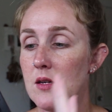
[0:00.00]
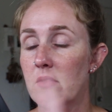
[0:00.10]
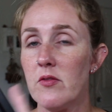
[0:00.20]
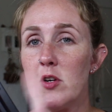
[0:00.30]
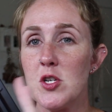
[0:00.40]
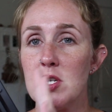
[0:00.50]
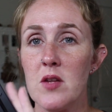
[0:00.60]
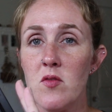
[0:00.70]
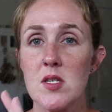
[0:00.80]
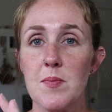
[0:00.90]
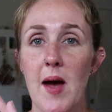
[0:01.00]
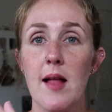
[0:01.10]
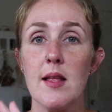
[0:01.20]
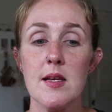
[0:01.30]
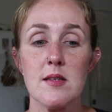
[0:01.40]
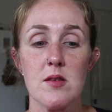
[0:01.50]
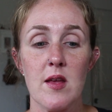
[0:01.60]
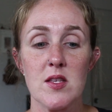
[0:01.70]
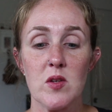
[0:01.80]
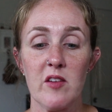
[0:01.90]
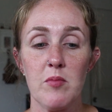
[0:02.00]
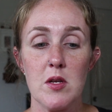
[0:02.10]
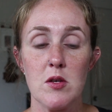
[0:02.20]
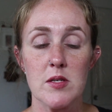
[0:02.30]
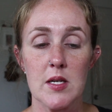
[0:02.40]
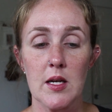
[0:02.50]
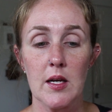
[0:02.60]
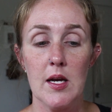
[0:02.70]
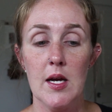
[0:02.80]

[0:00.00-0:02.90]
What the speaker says: version of this palette, so that's what I've been using